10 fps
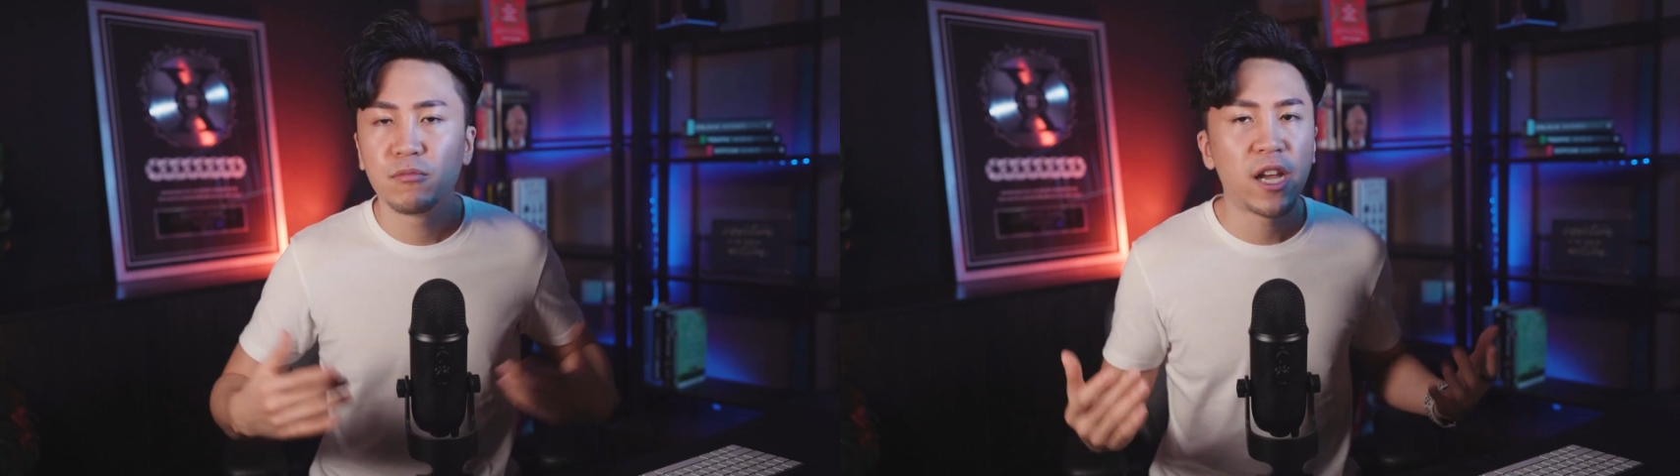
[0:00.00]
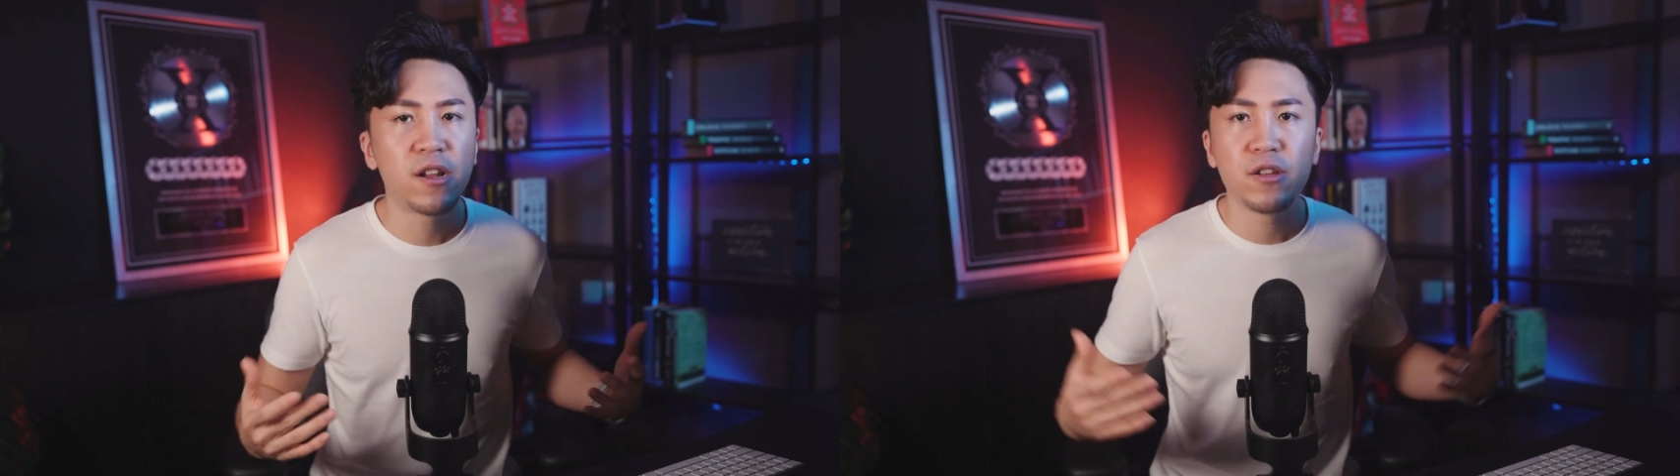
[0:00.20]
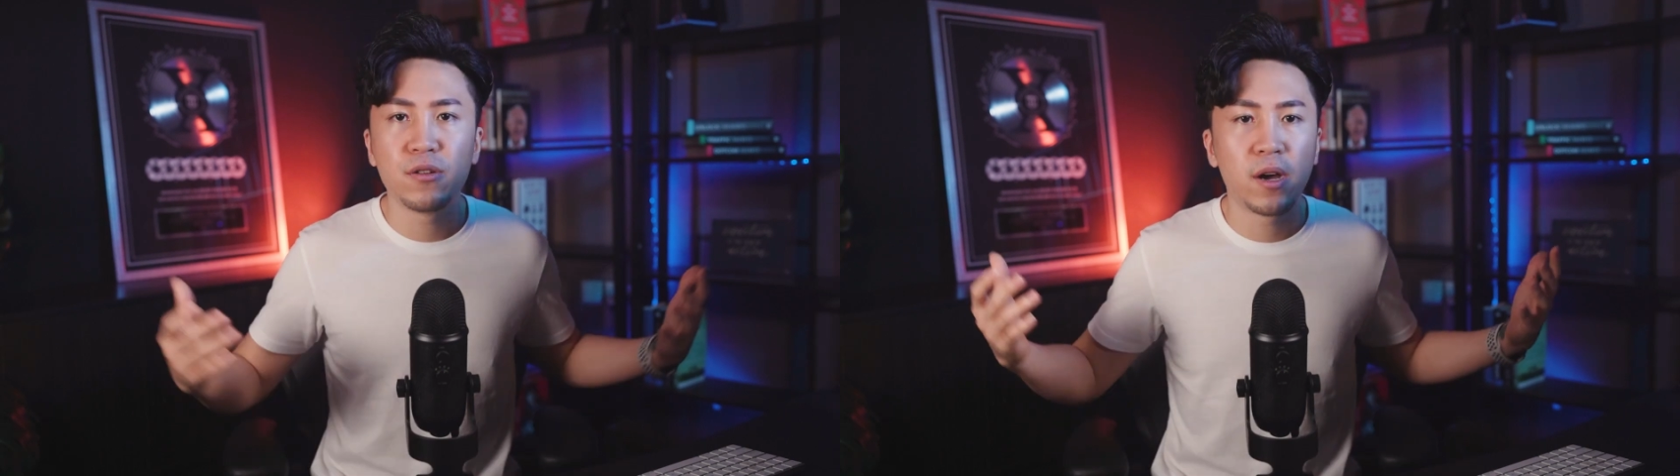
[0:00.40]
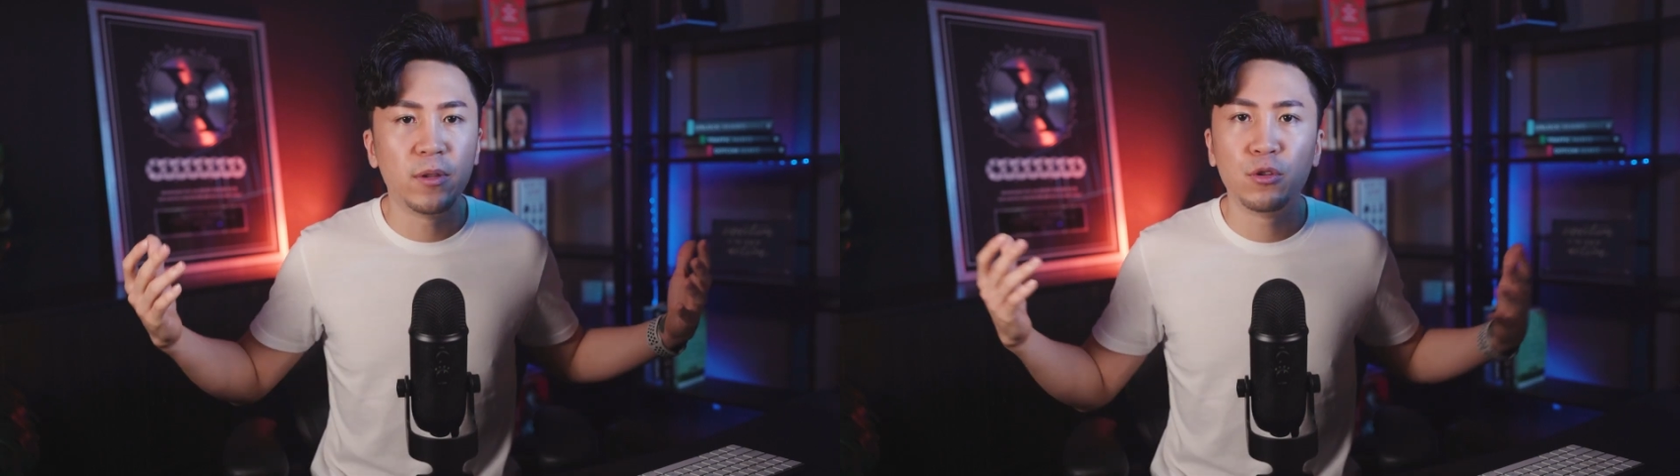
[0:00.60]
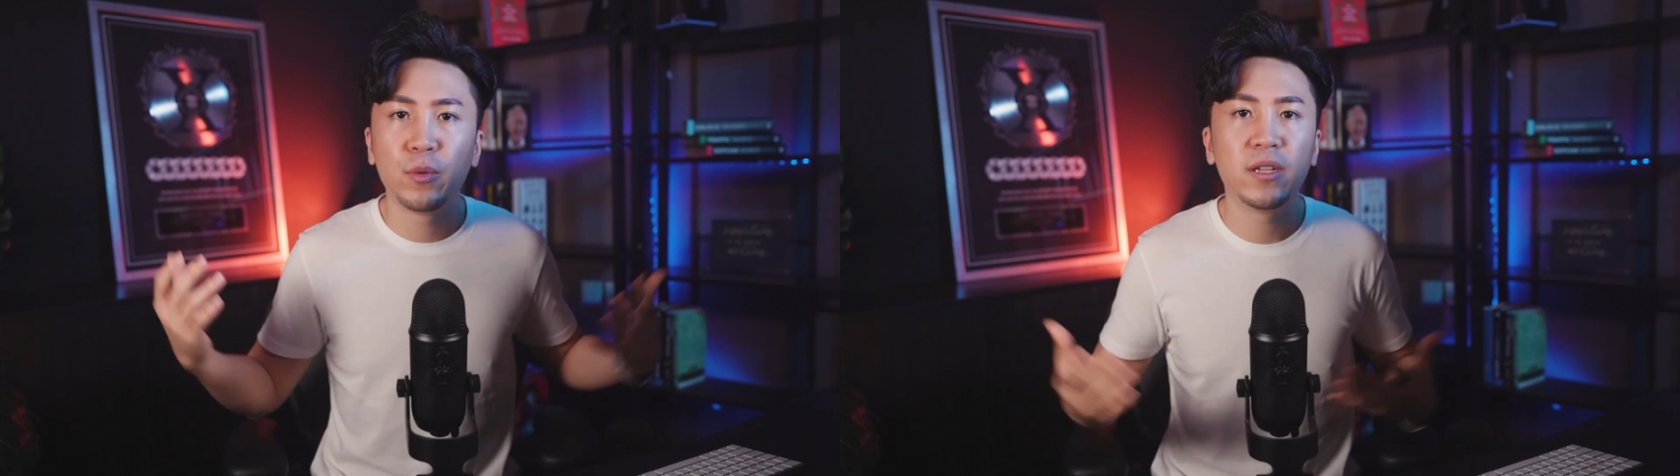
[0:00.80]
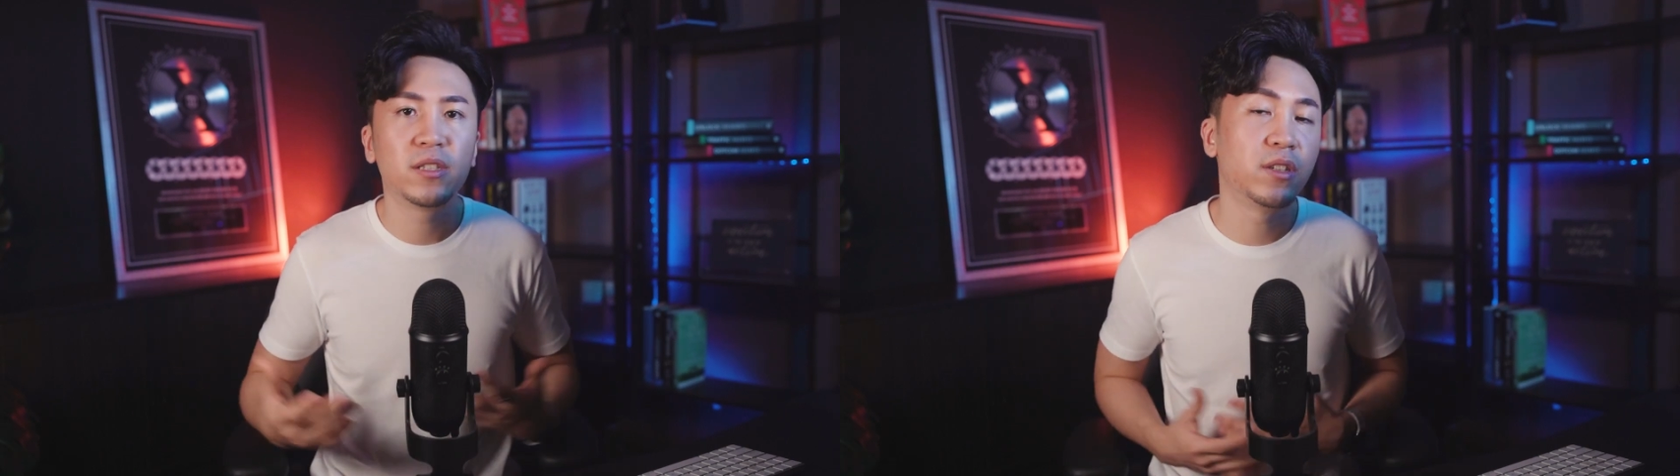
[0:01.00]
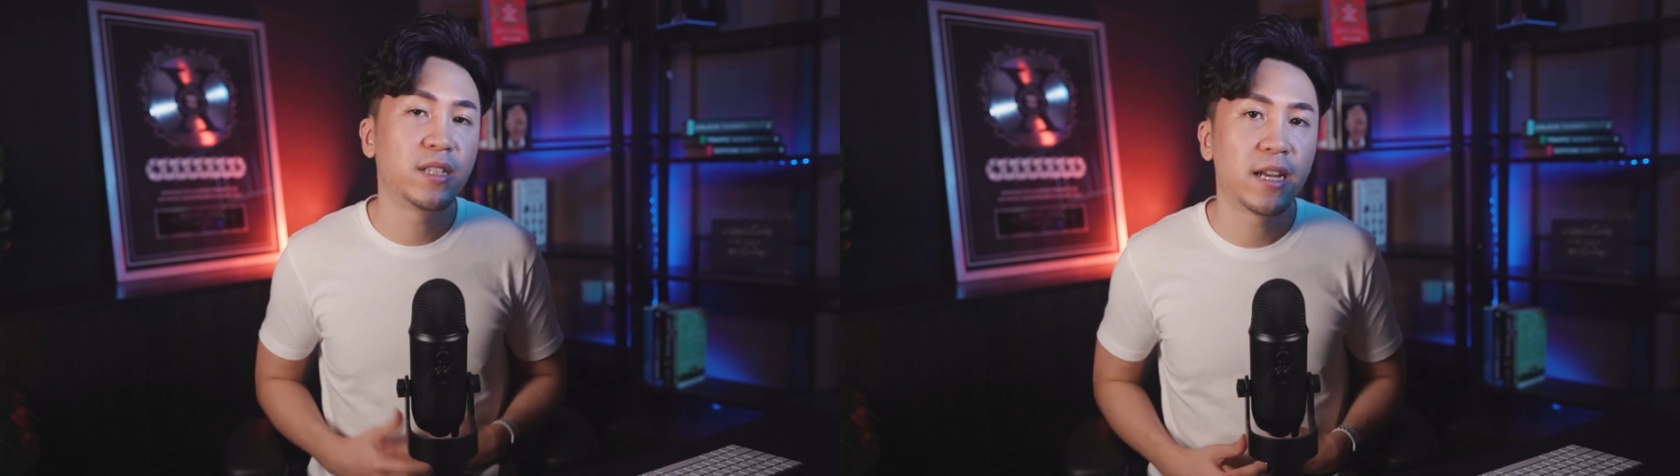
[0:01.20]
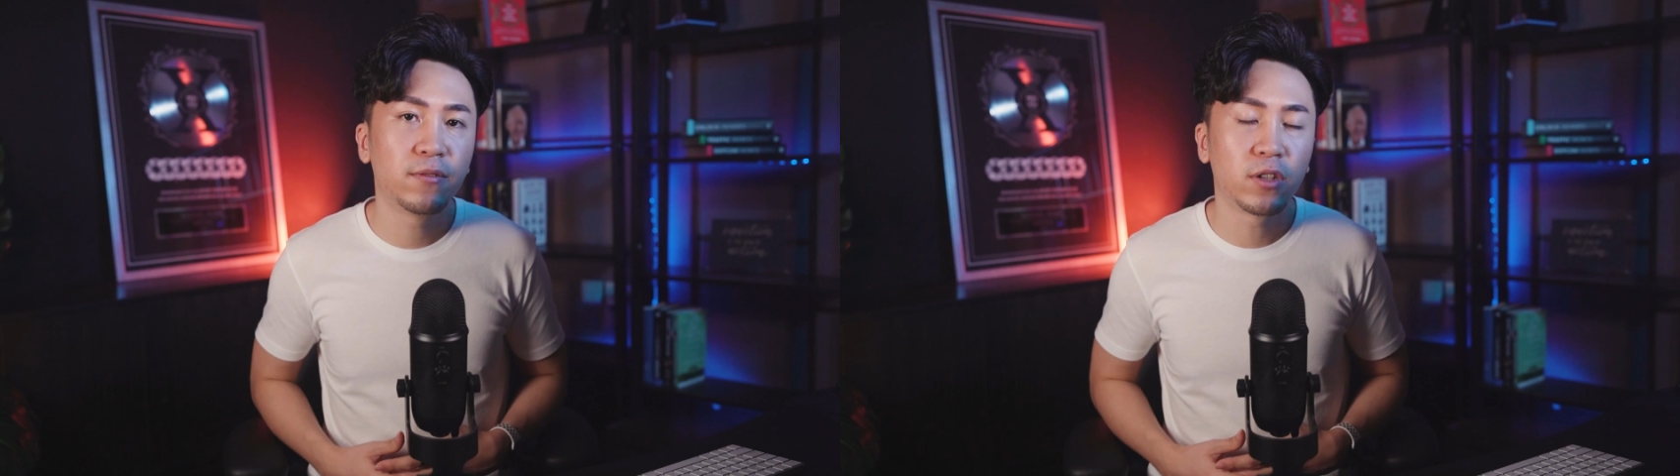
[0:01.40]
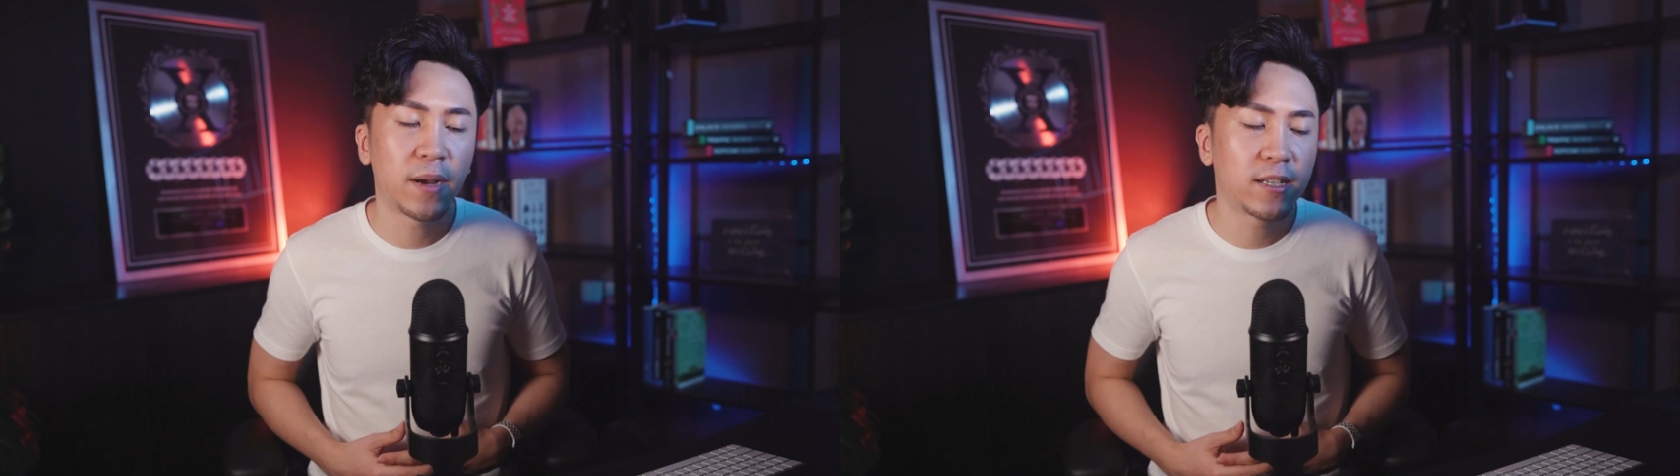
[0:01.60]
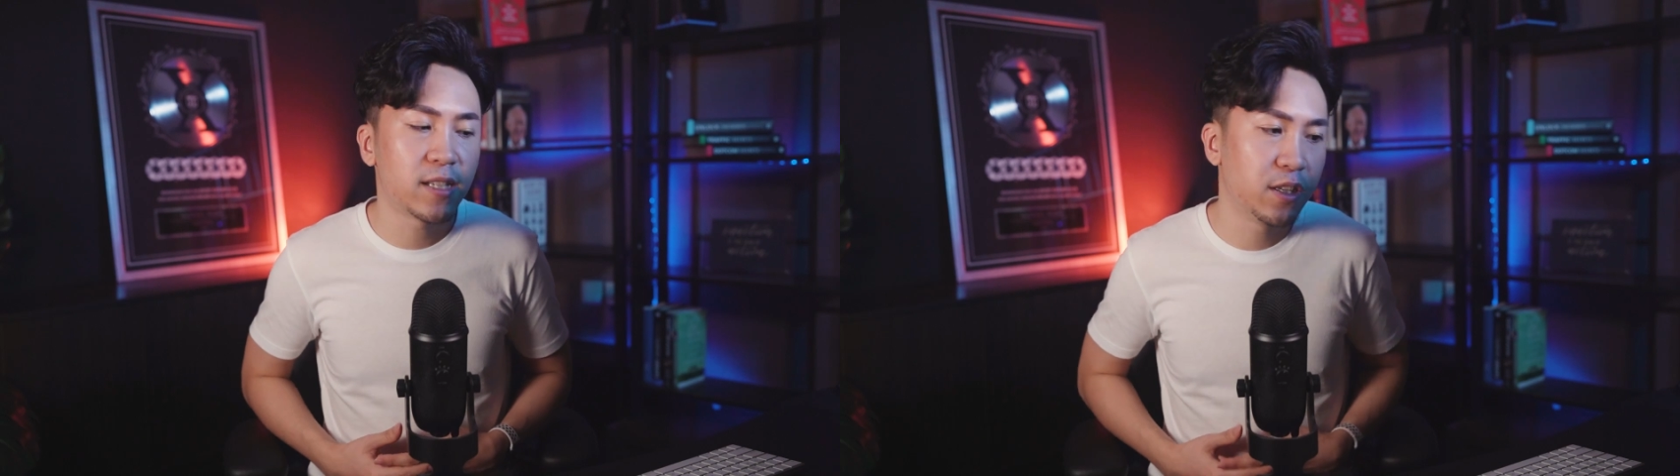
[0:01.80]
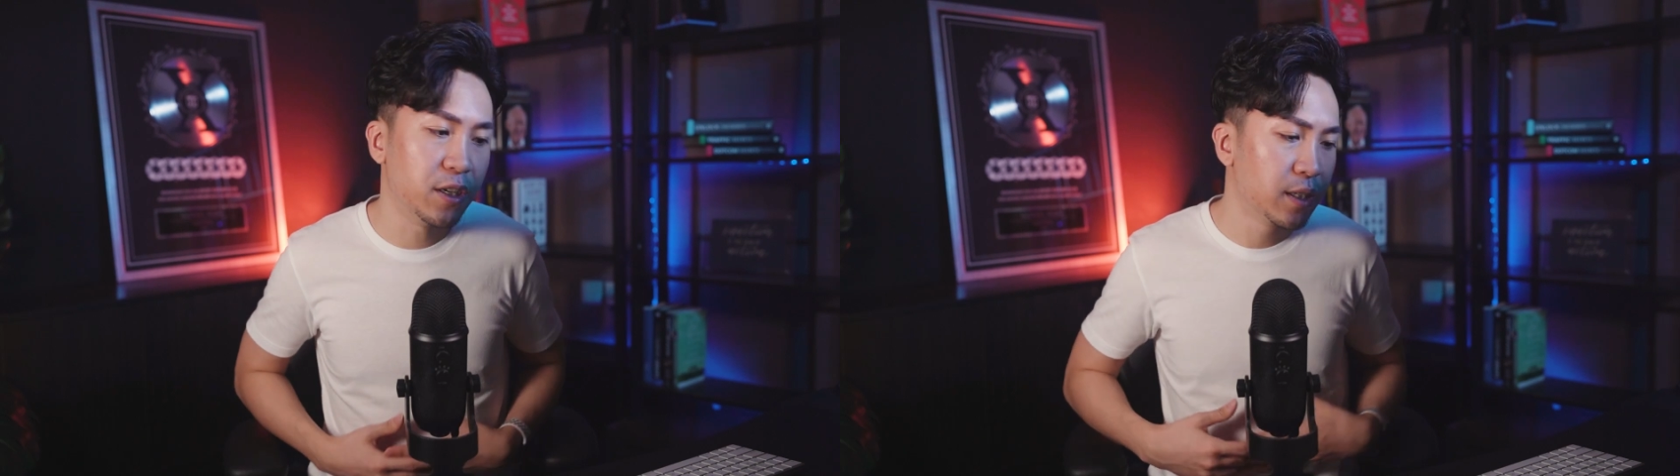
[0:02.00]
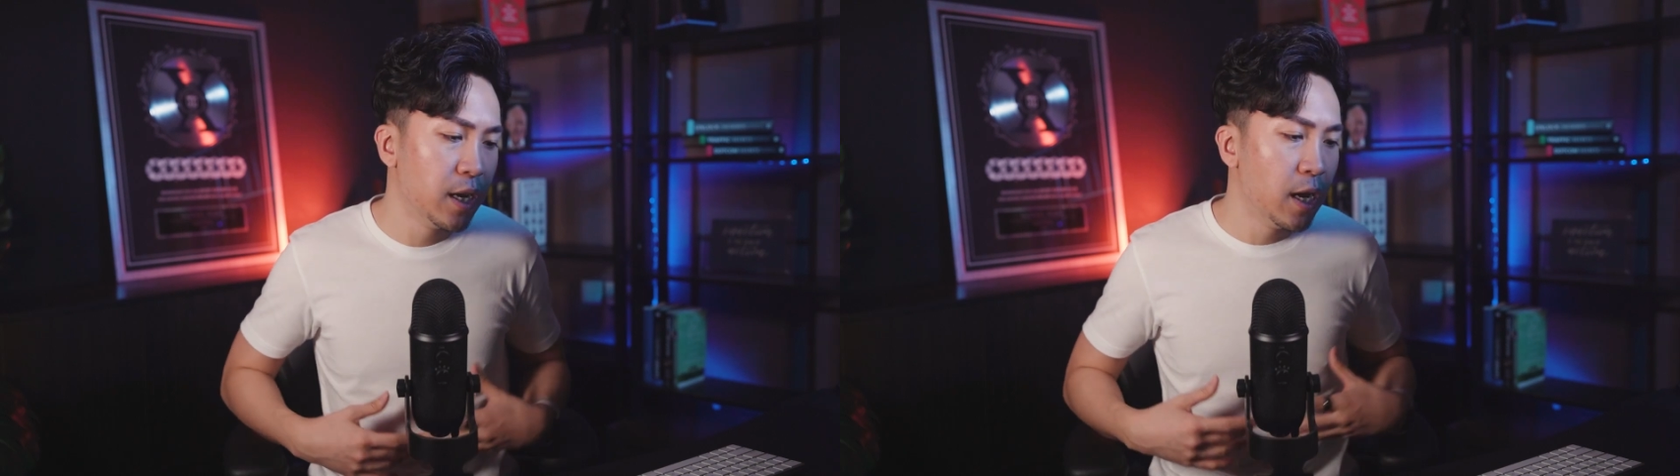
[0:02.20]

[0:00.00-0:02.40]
share that you have been doing this for the past 10 years.